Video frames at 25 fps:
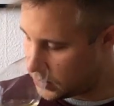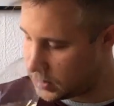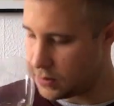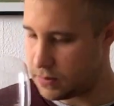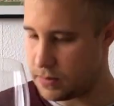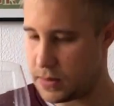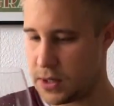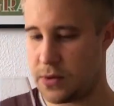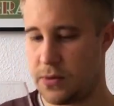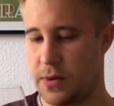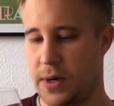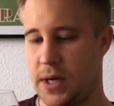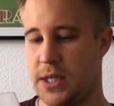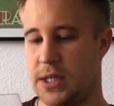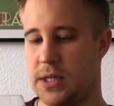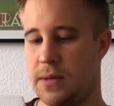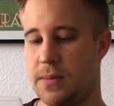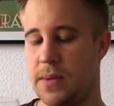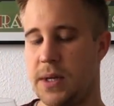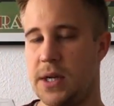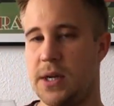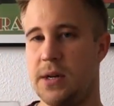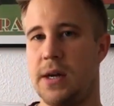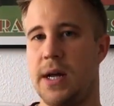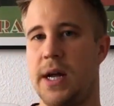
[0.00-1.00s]
but really some
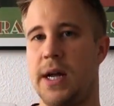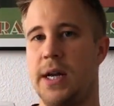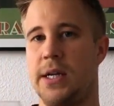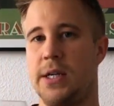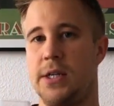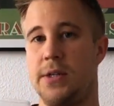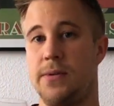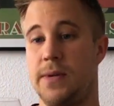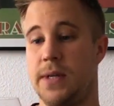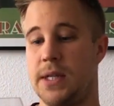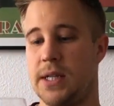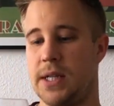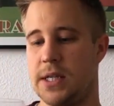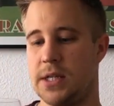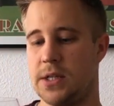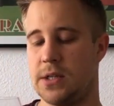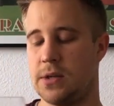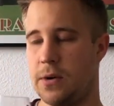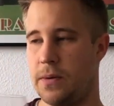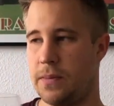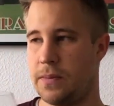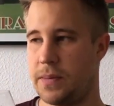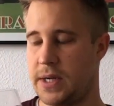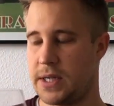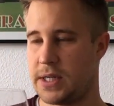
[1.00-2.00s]
underlying sweetness.
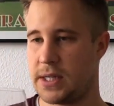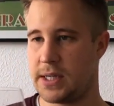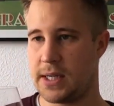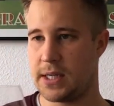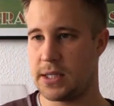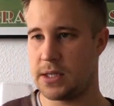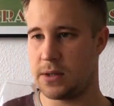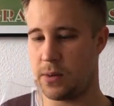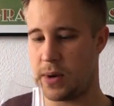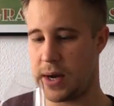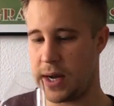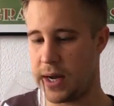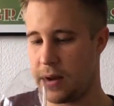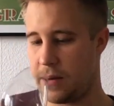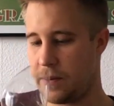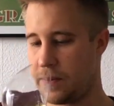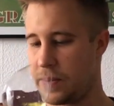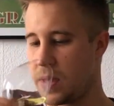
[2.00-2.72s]
So let's taste the wine.